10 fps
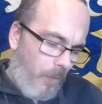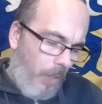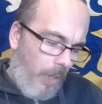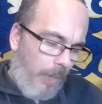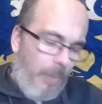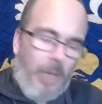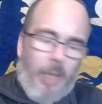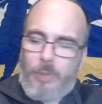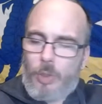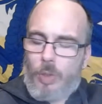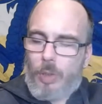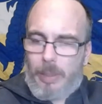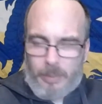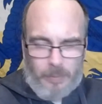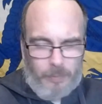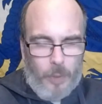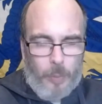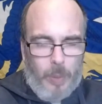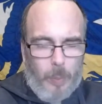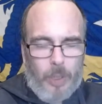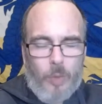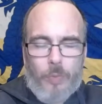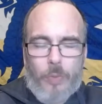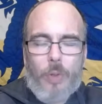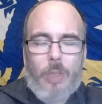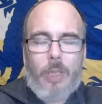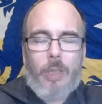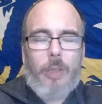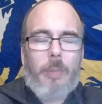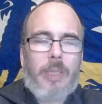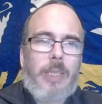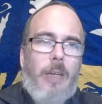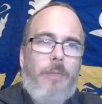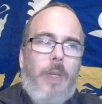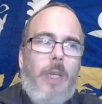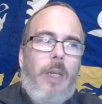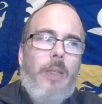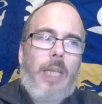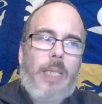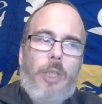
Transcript: And I'm sure there was a few people who thought, including myself, that